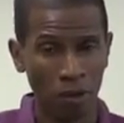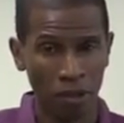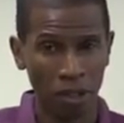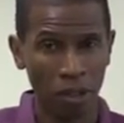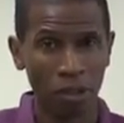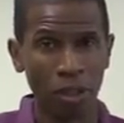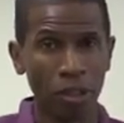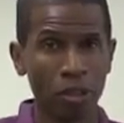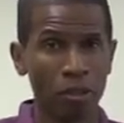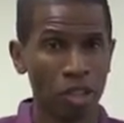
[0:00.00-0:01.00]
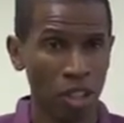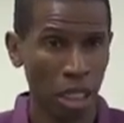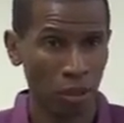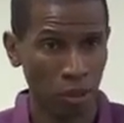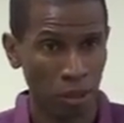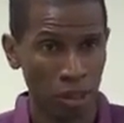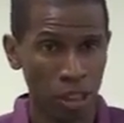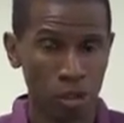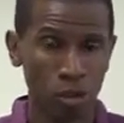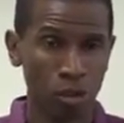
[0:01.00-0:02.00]
the third chakra,
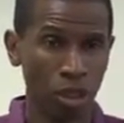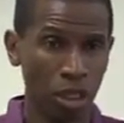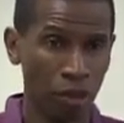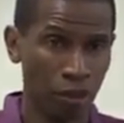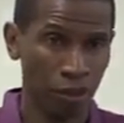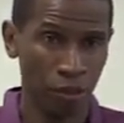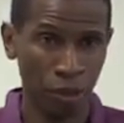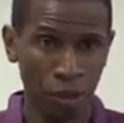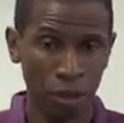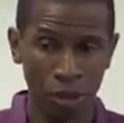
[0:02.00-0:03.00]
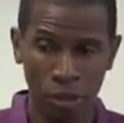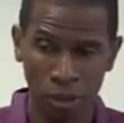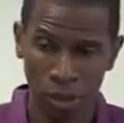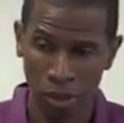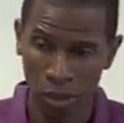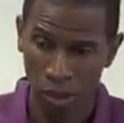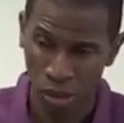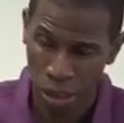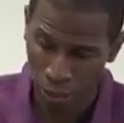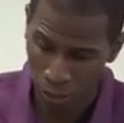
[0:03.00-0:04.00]
issues of the third
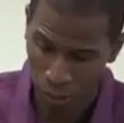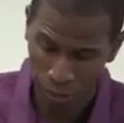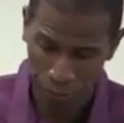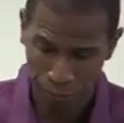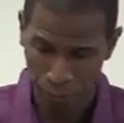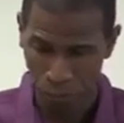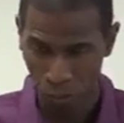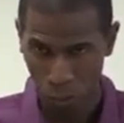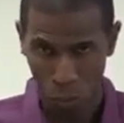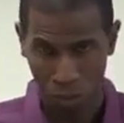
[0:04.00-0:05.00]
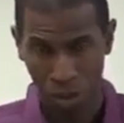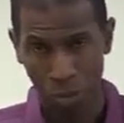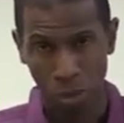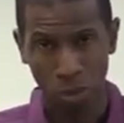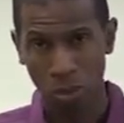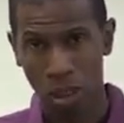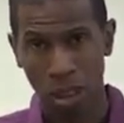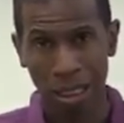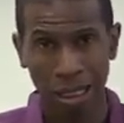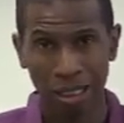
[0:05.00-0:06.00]
chakra, whether they're pro
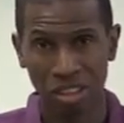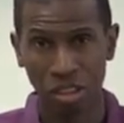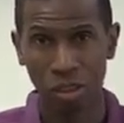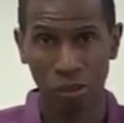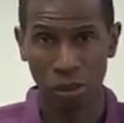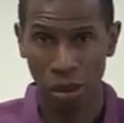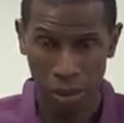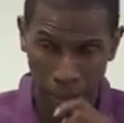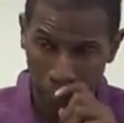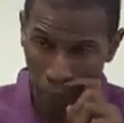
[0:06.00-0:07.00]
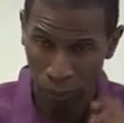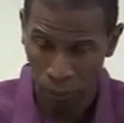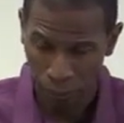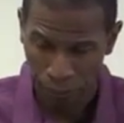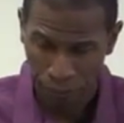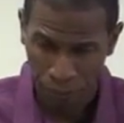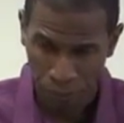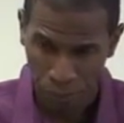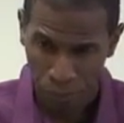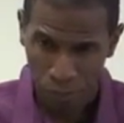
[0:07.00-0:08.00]
or con, skillful or unskillful.
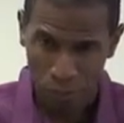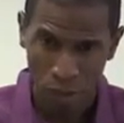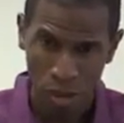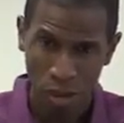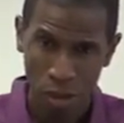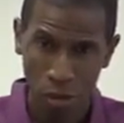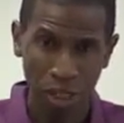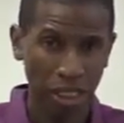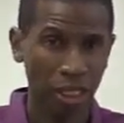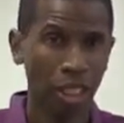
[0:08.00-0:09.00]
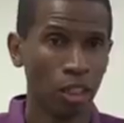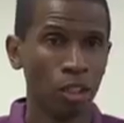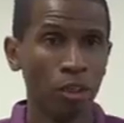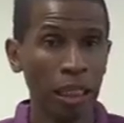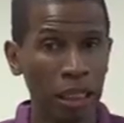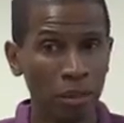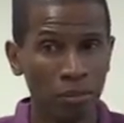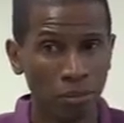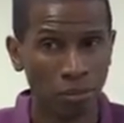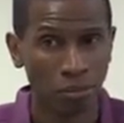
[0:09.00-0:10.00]
You take the color green.